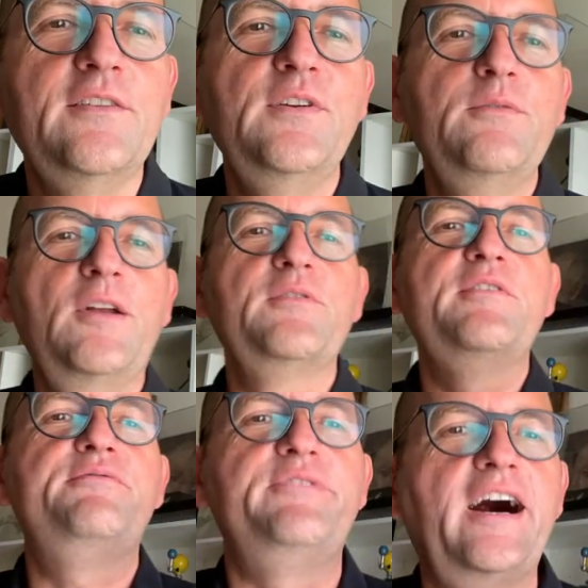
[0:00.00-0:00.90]
So he's one of
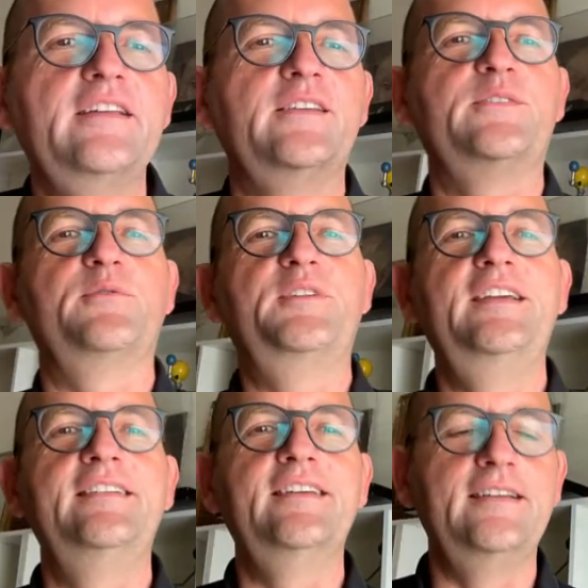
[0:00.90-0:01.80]
the fathers of the
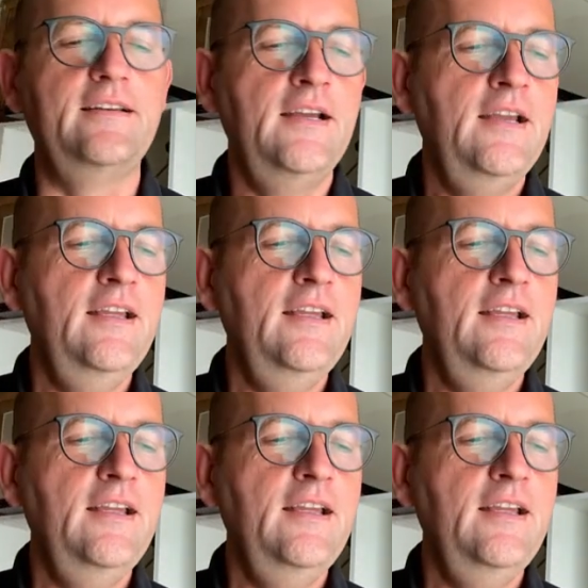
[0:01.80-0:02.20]
internet.